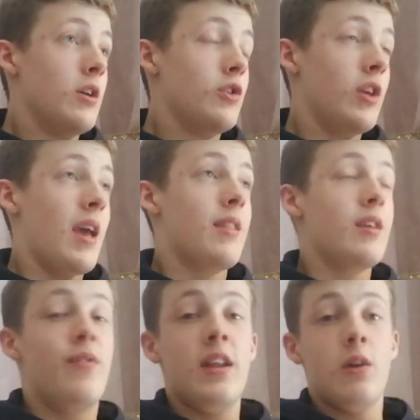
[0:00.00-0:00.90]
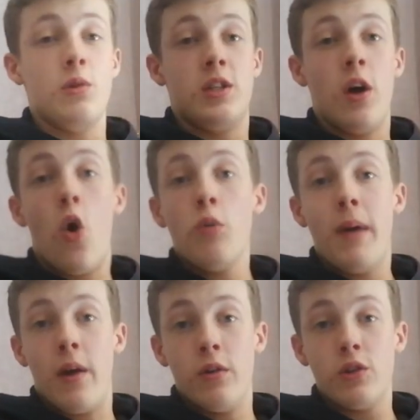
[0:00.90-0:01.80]
So yeah, this video is to all
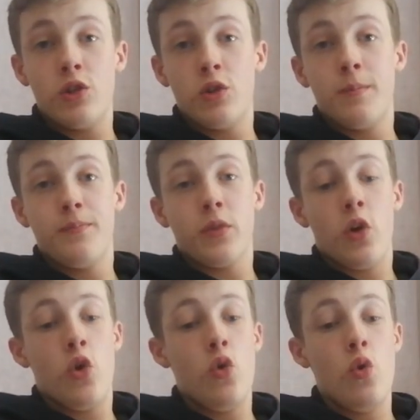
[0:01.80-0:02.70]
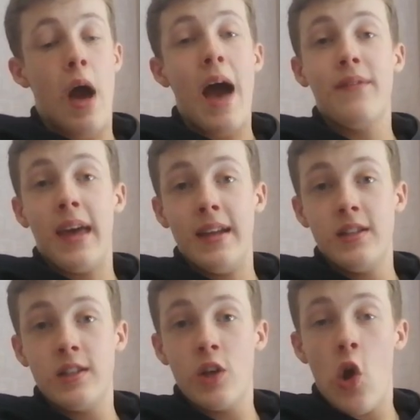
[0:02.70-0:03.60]
parents who have
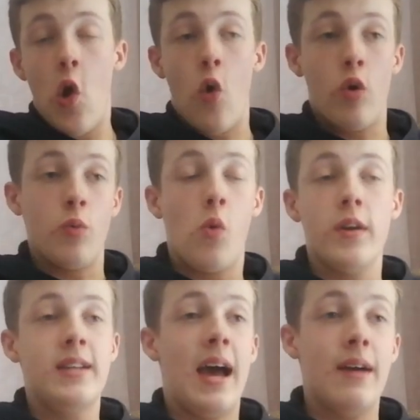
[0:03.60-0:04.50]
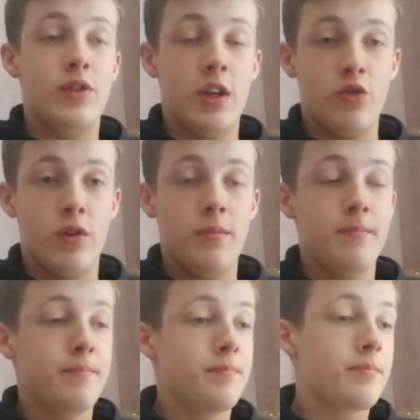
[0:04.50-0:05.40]
kids or want to have children
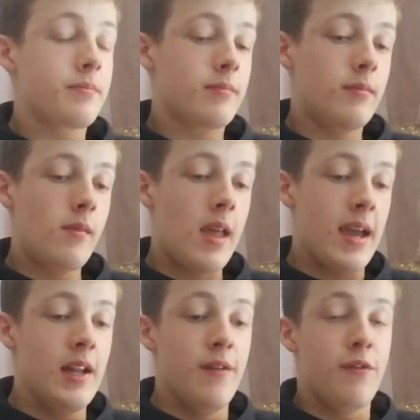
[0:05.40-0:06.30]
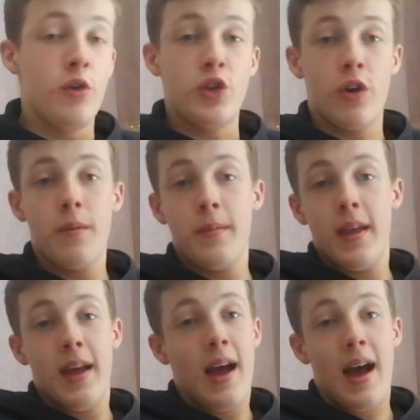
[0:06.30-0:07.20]
in the future,
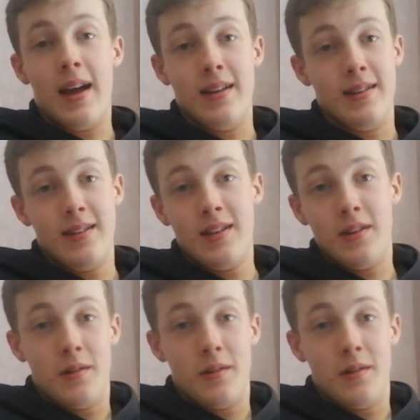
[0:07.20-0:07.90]
and